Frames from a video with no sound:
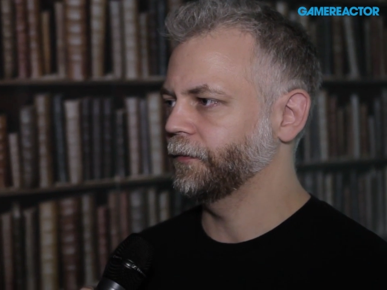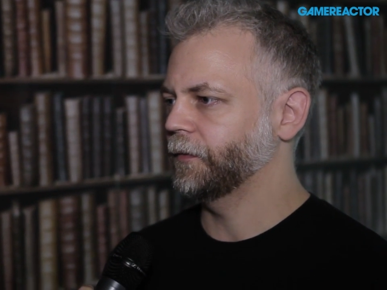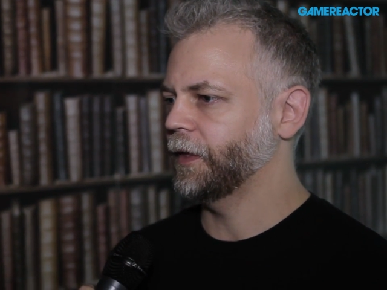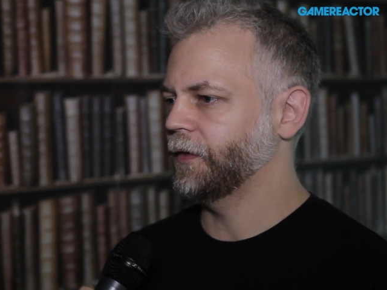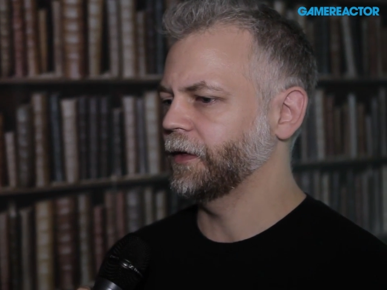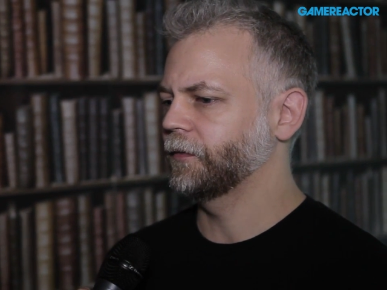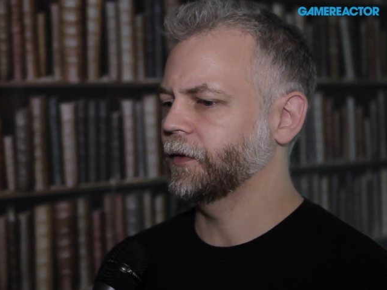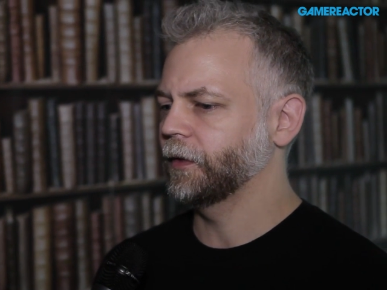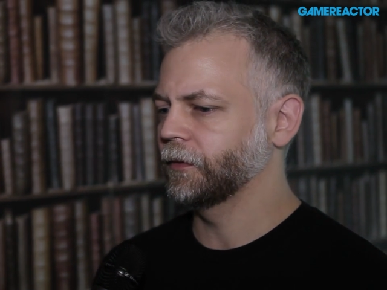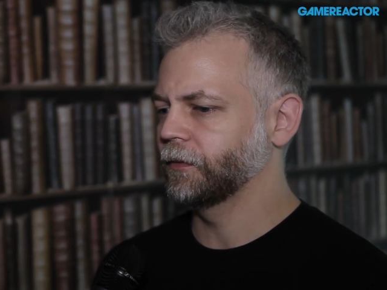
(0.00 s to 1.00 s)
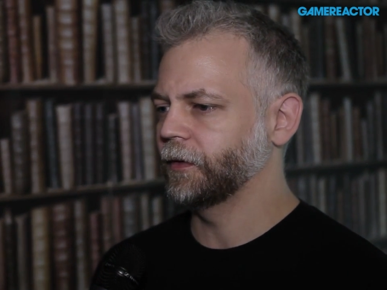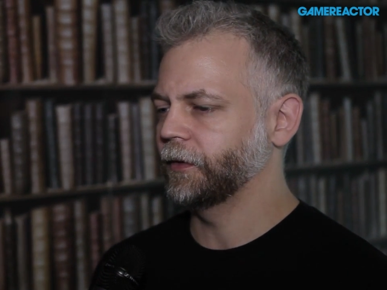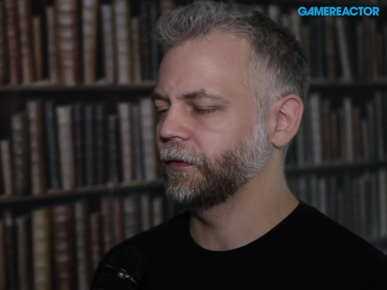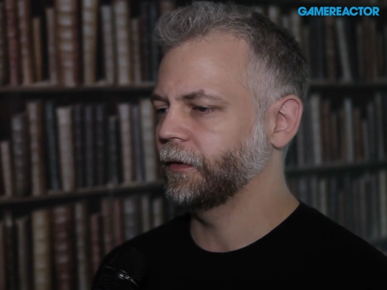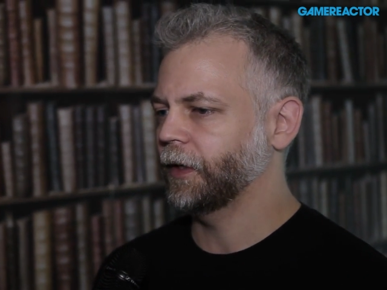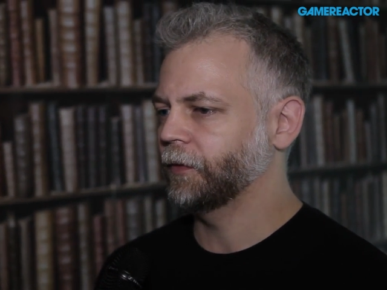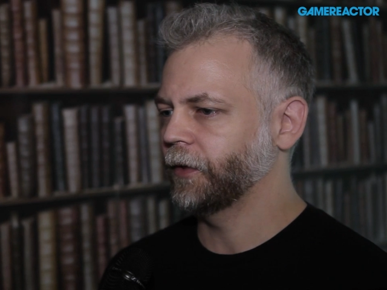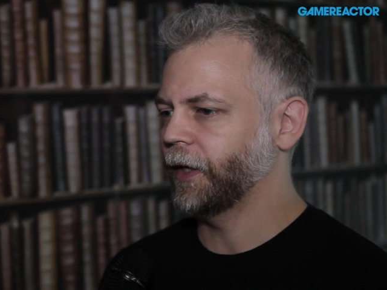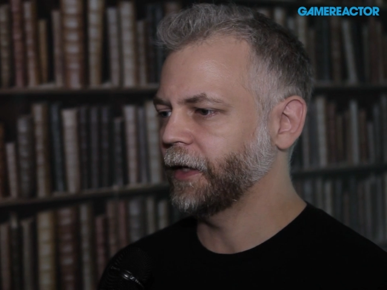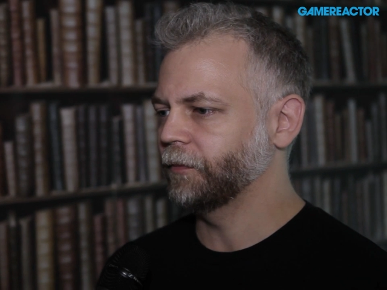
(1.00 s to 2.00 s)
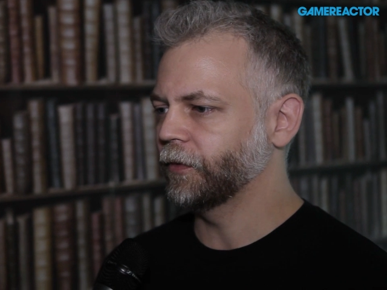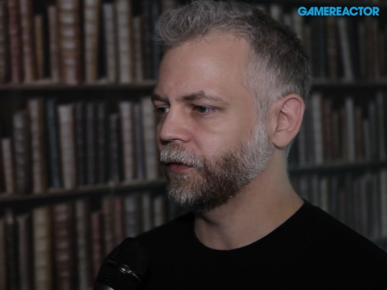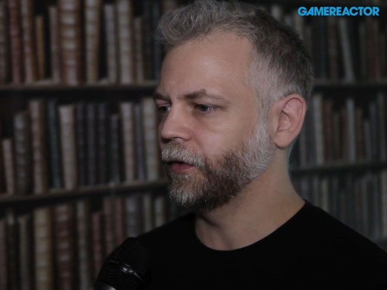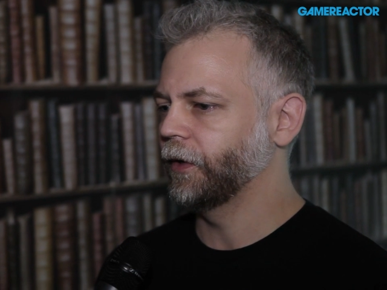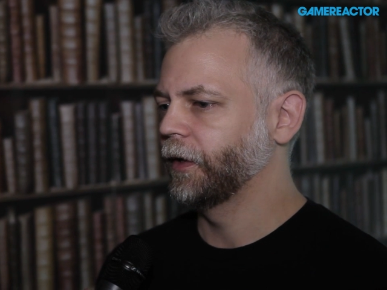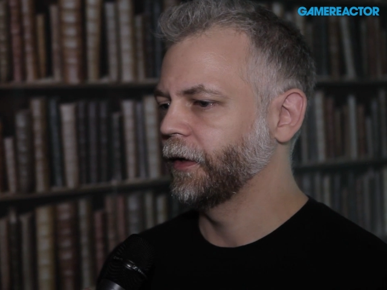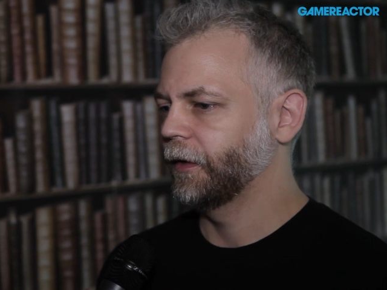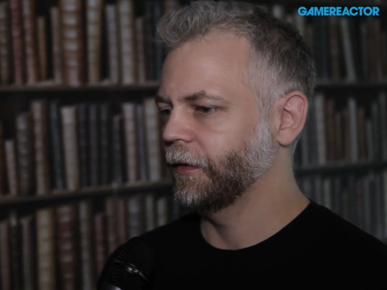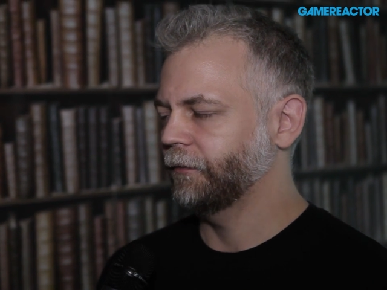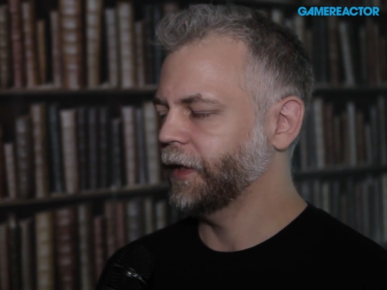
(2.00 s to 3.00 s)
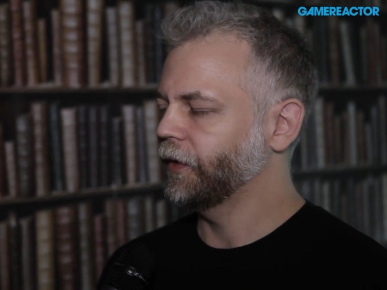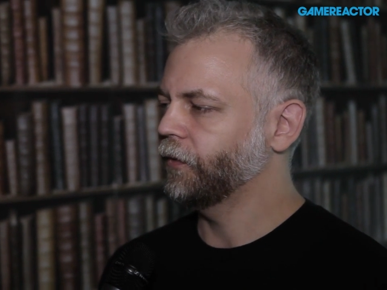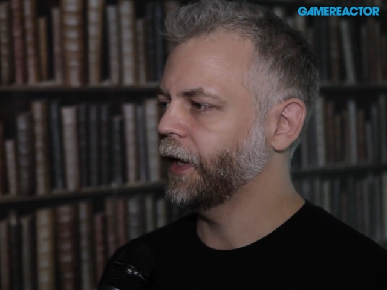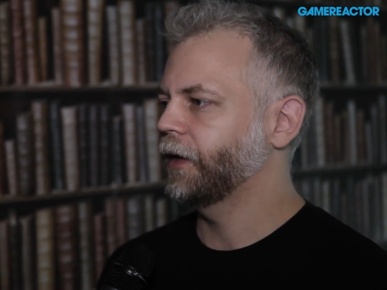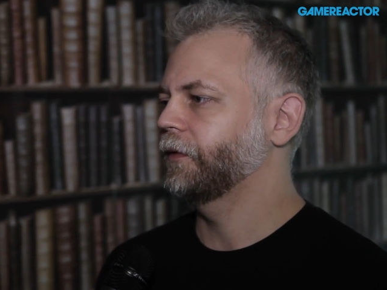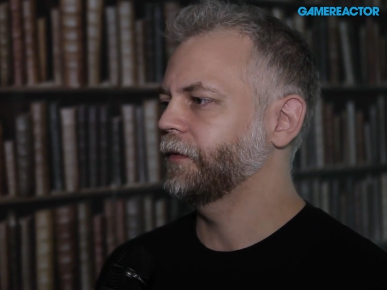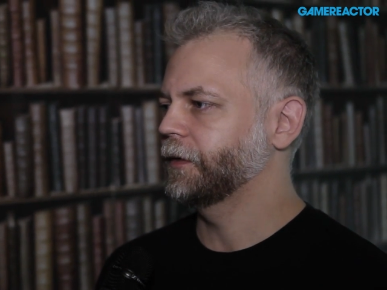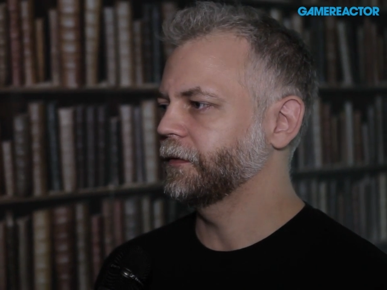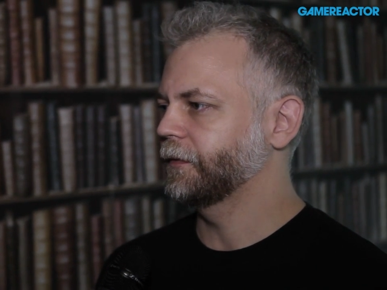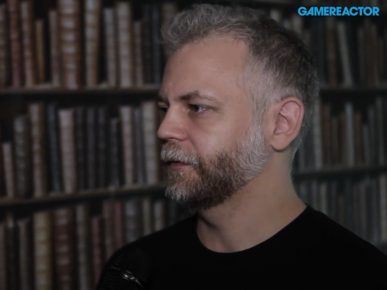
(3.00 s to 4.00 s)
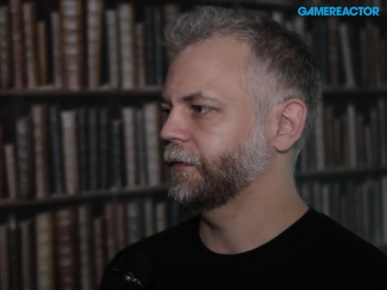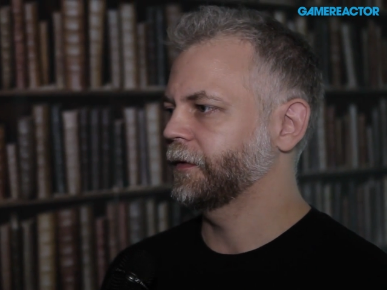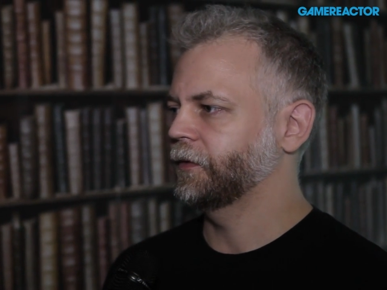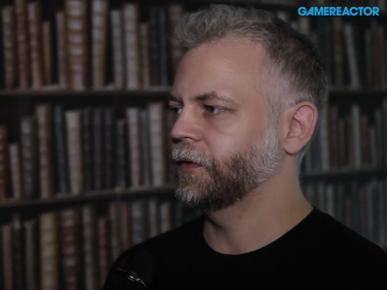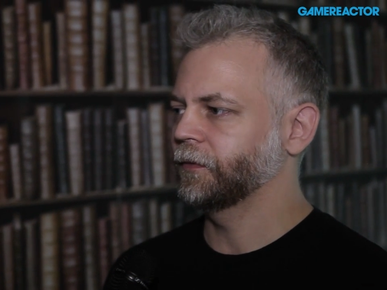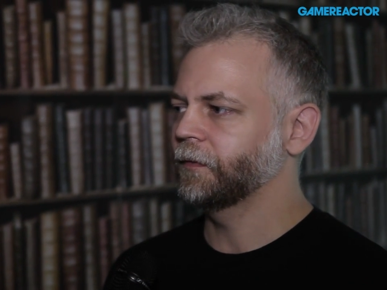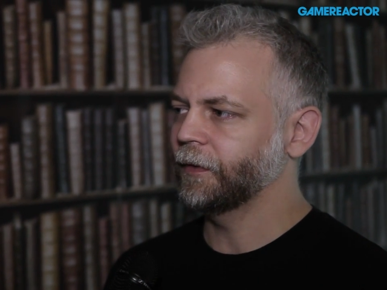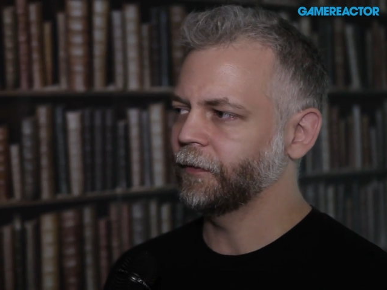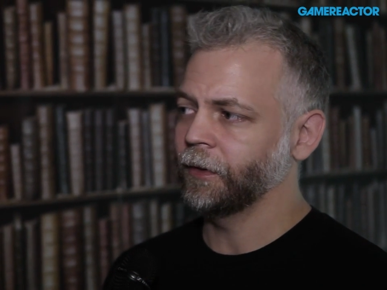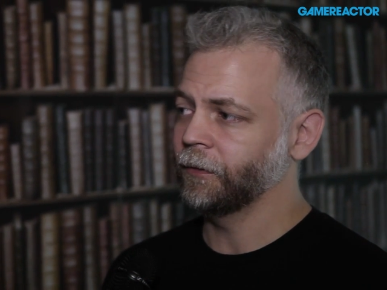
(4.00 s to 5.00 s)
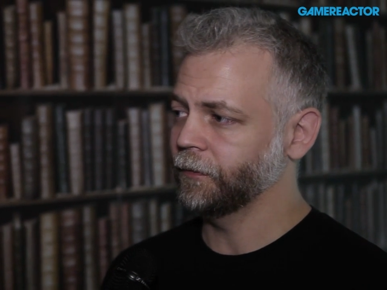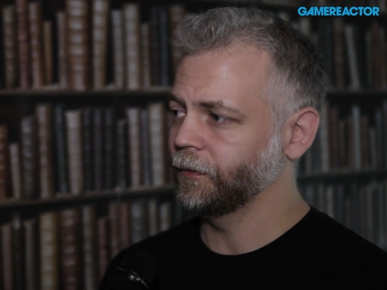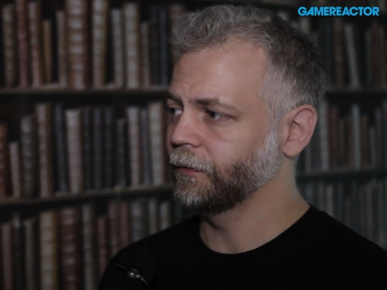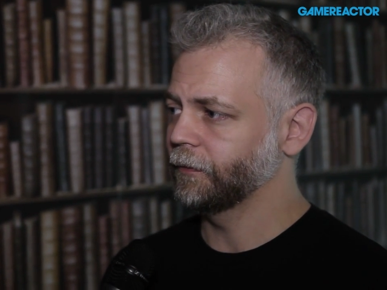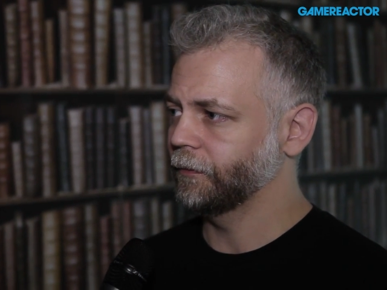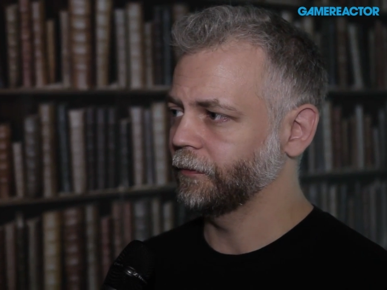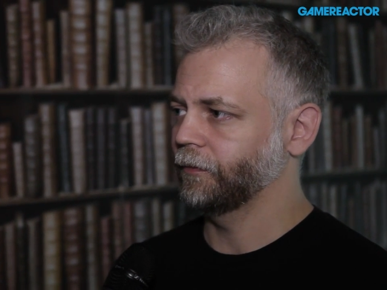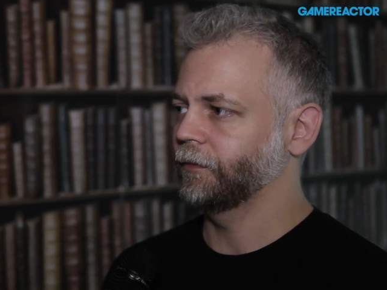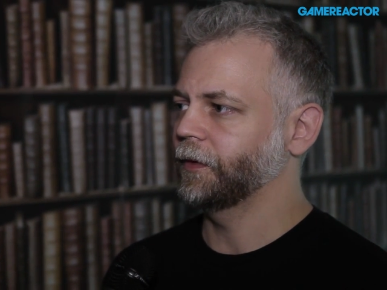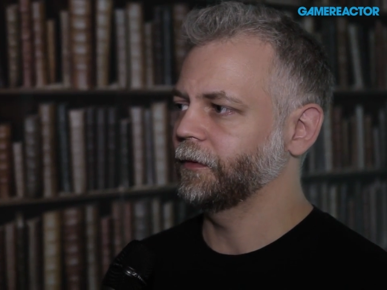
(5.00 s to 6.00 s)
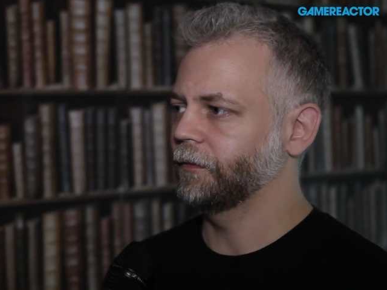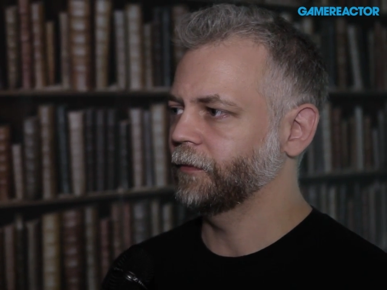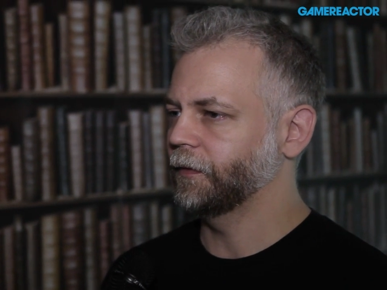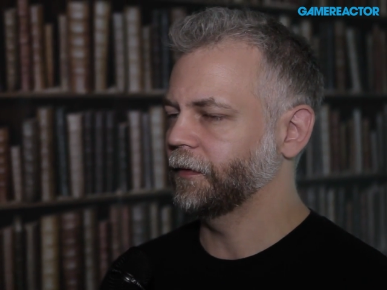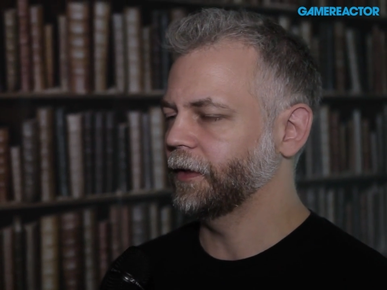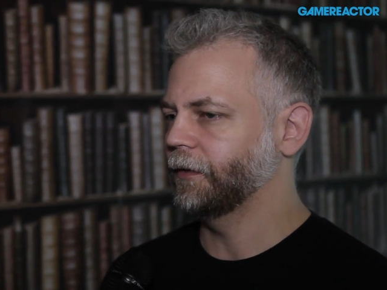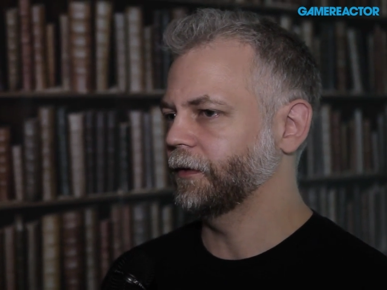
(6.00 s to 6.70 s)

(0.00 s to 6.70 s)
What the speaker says: I think it's pretty cool, and I want to add more very rare events that you don't see very often, but then